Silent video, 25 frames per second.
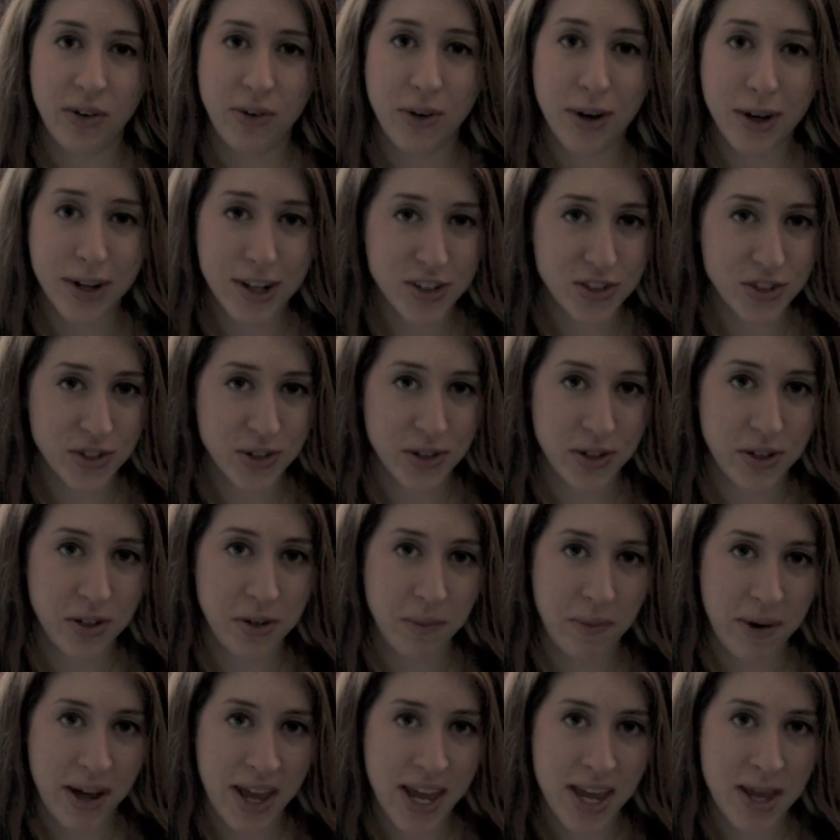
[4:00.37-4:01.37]
to look a
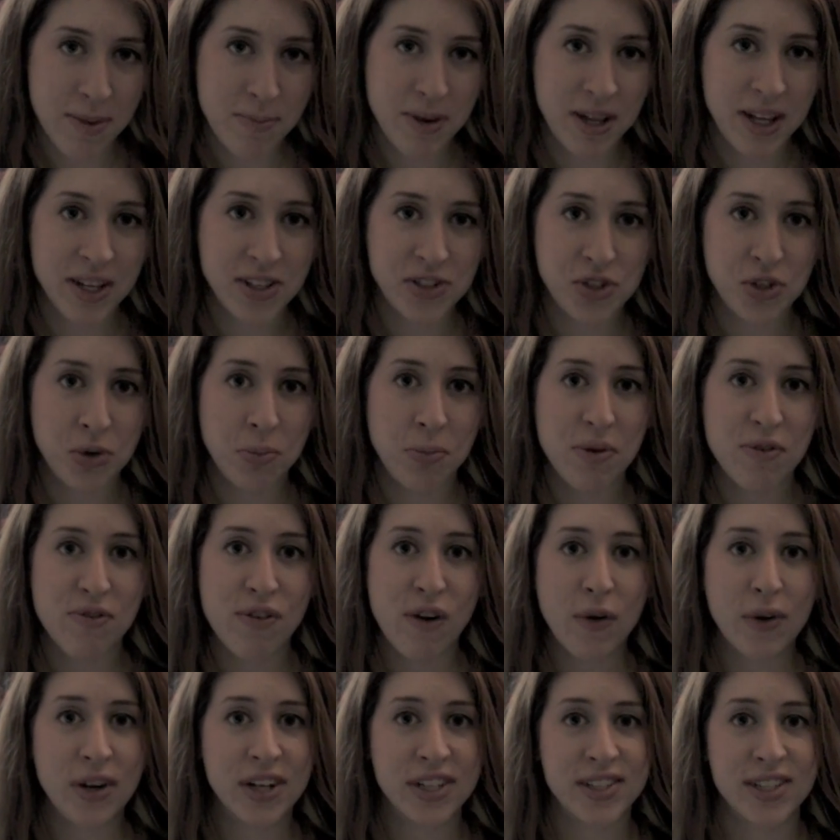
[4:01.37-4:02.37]
certain way, because you'll be
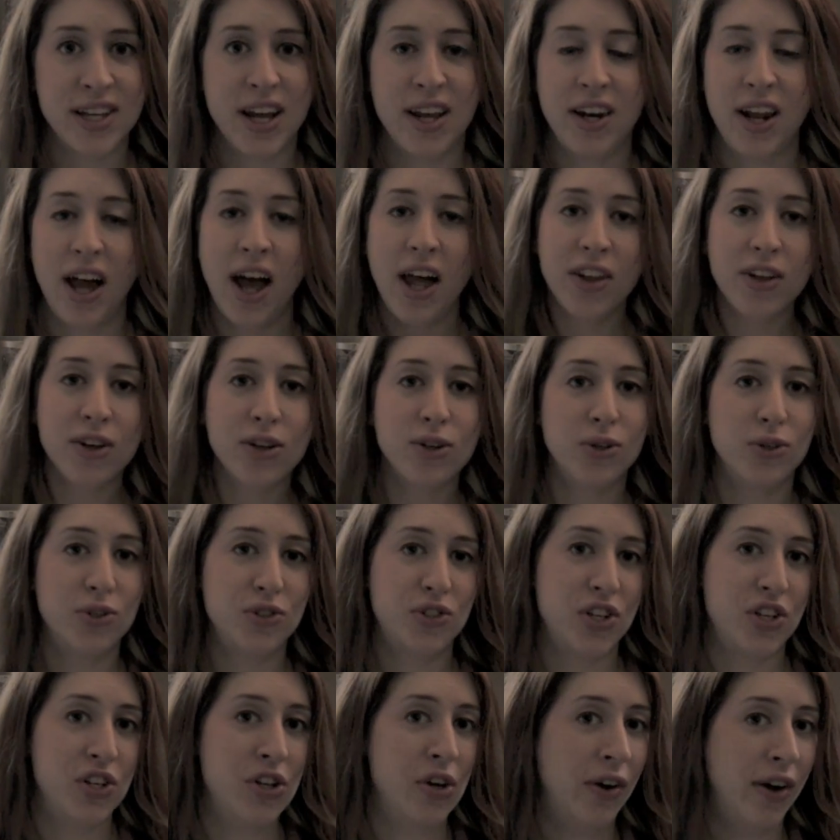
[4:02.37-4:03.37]
focused on other
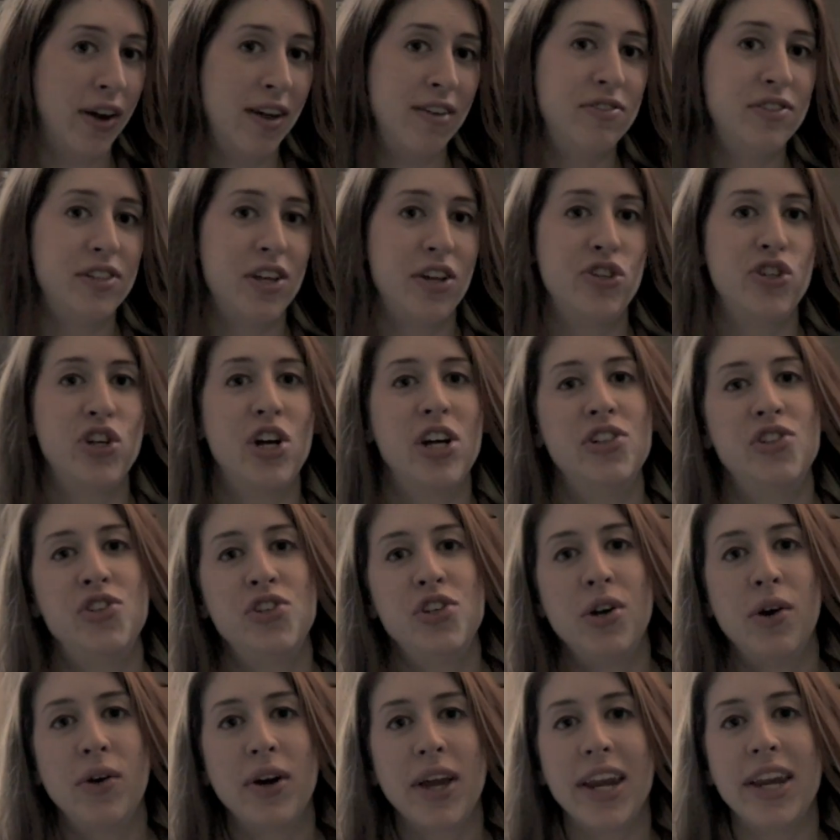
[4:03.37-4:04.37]
goals in your life, such as,
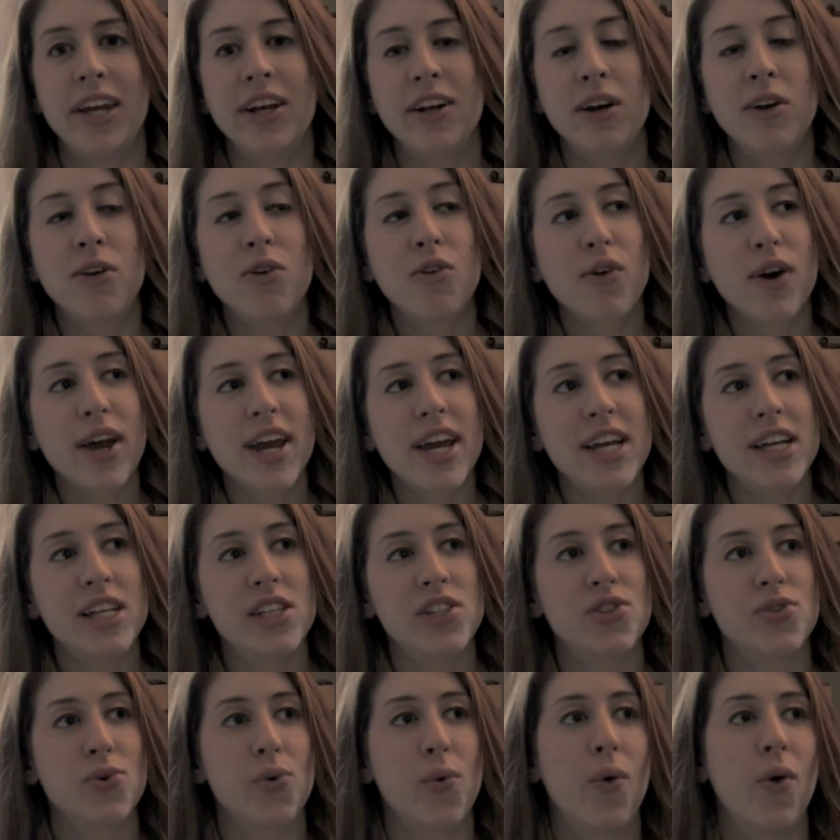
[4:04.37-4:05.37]
you know, getting
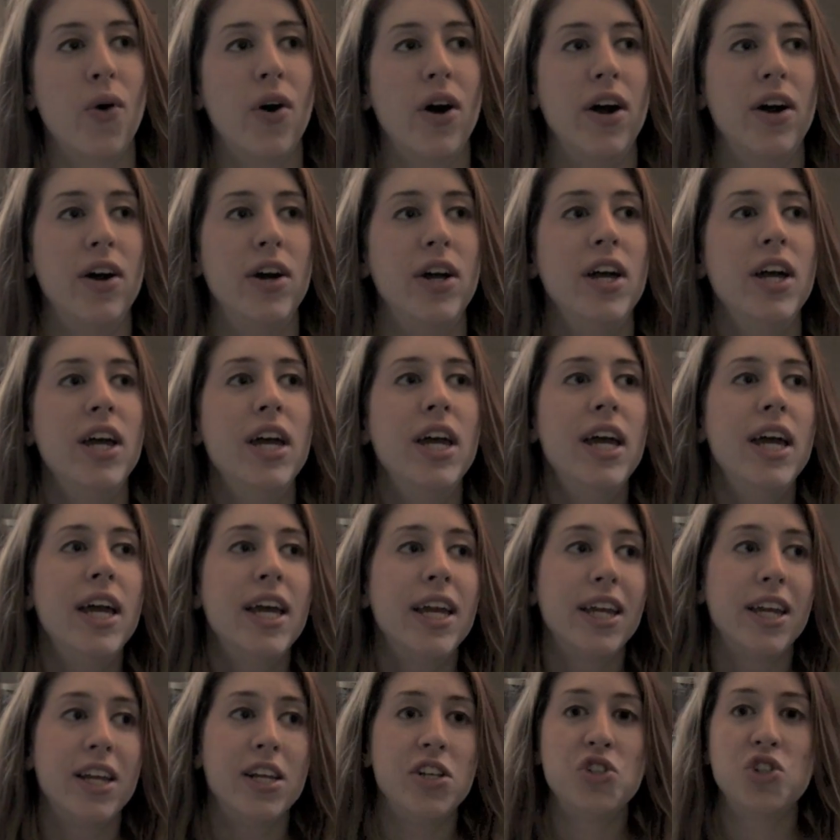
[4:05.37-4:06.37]
grades or
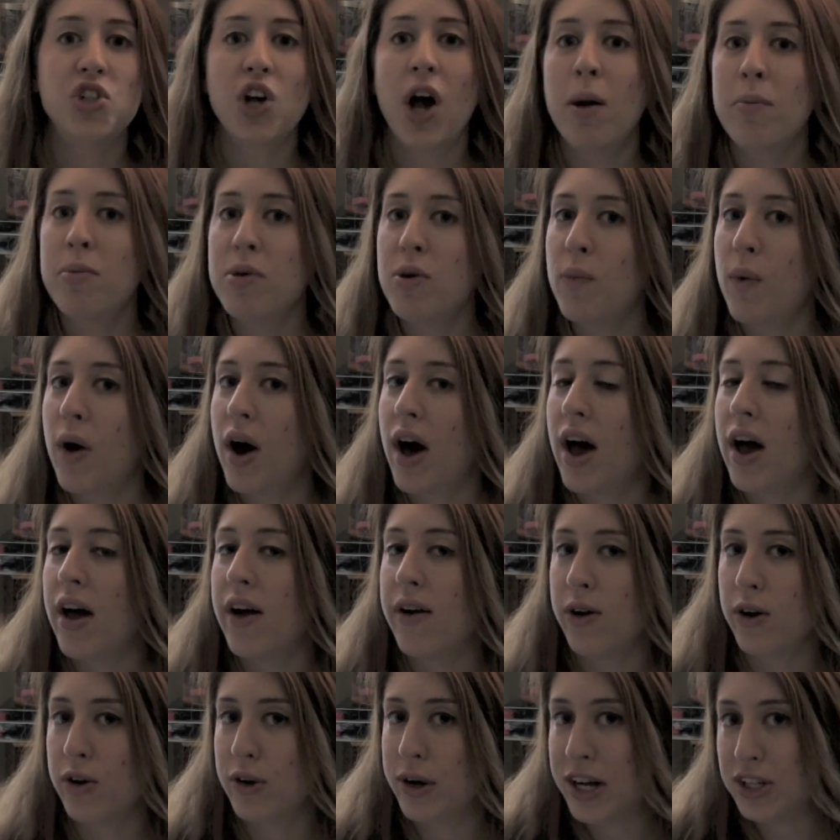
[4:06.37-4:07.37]
getting a job you
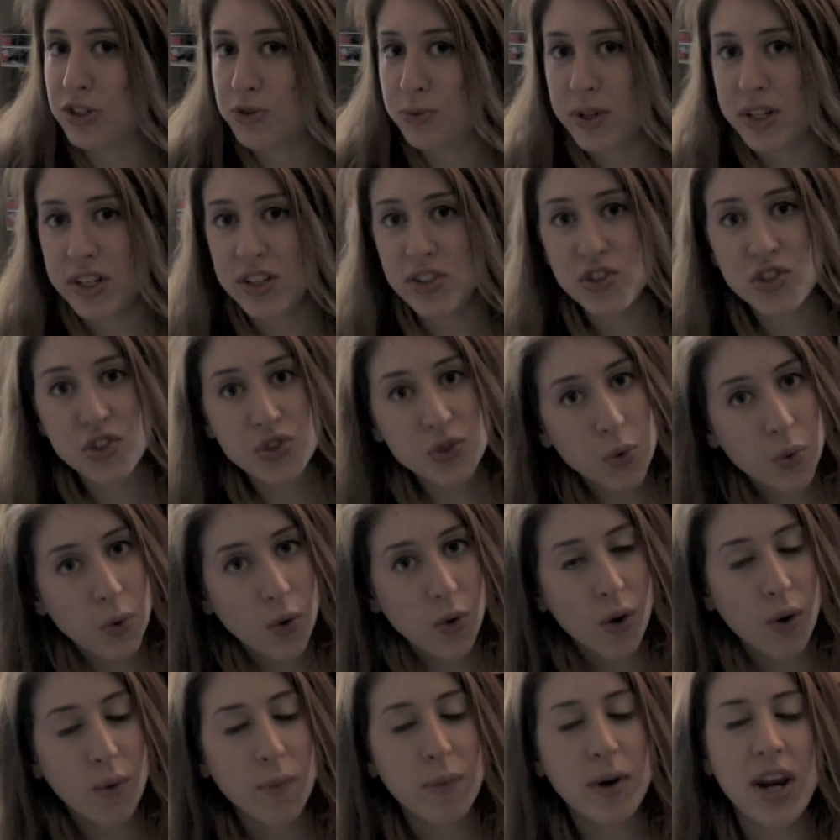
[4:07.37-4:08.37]
want or graduating
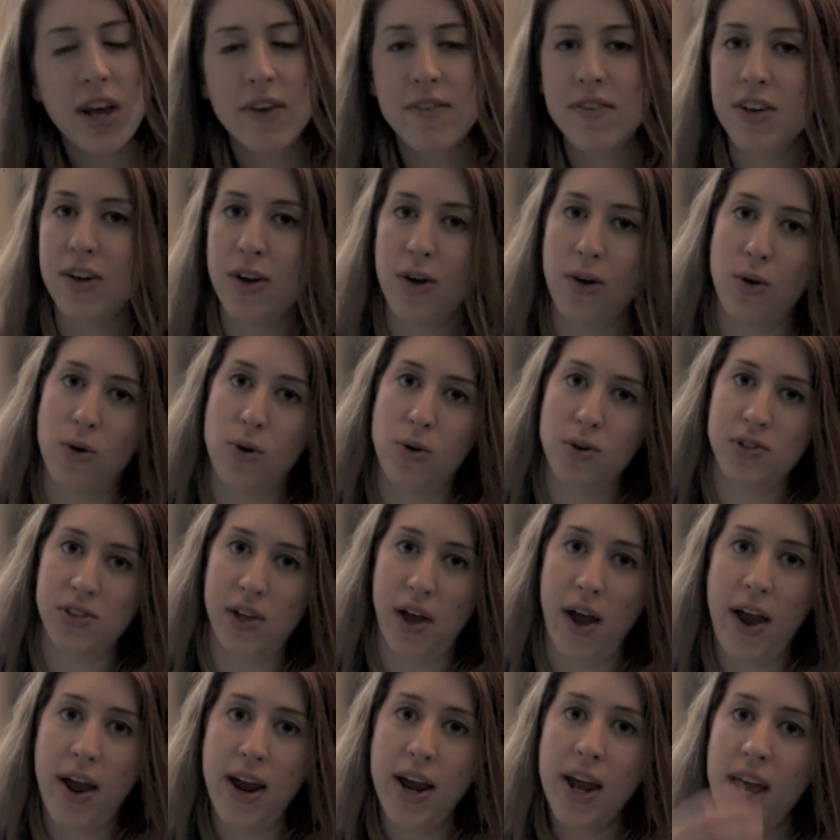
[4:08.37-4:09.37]
school or whatever your goals
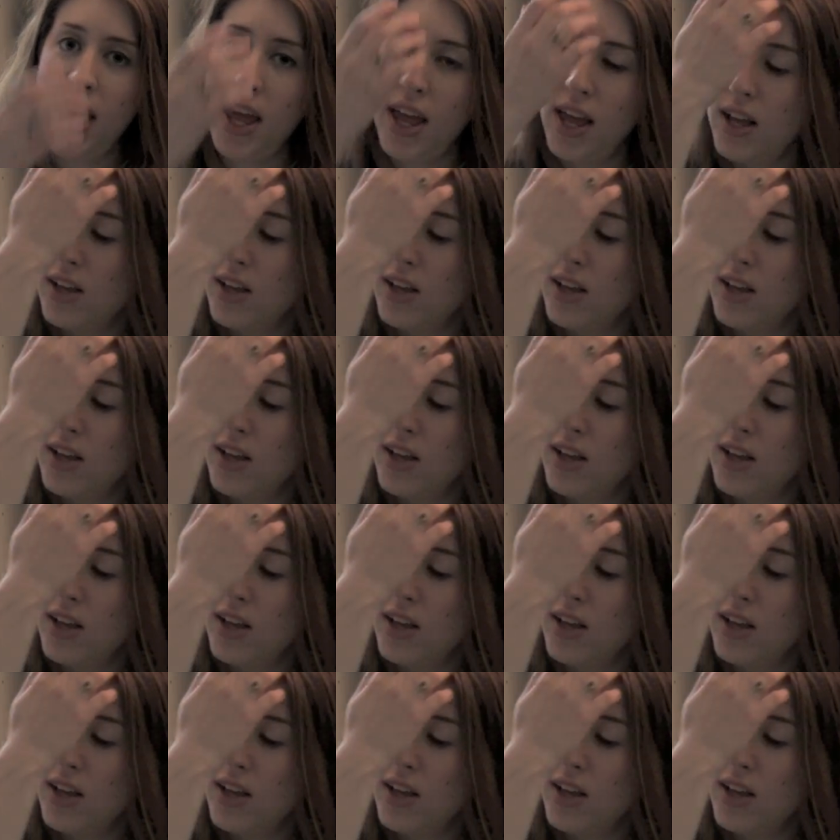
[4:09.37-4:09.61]
are.